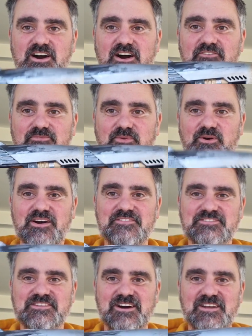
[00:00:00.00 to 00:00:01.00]
love what
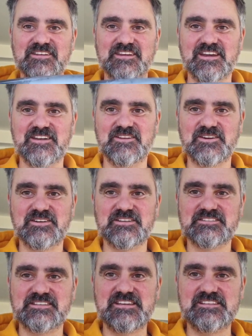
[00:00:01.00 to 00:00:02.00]
I've done here. Look at
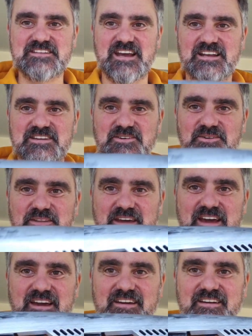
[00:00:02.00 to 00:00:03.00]
the detailing on
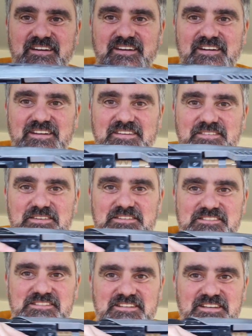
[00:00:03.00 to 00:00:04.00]
that. I don't know if
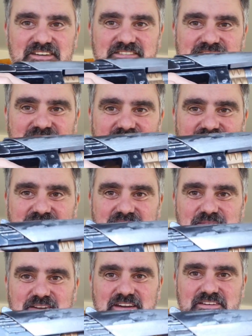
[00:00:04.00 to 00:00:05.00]
you can see there. Is that
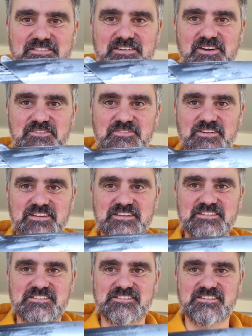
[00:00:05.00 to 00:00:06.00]
coming out? Hopefully
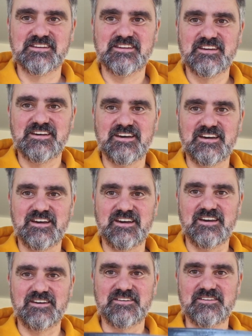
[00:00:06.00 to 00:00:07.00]
it is.
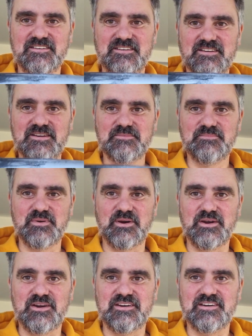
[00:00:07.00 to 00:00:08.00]

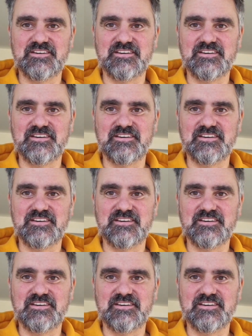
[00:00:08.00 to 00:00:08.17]
But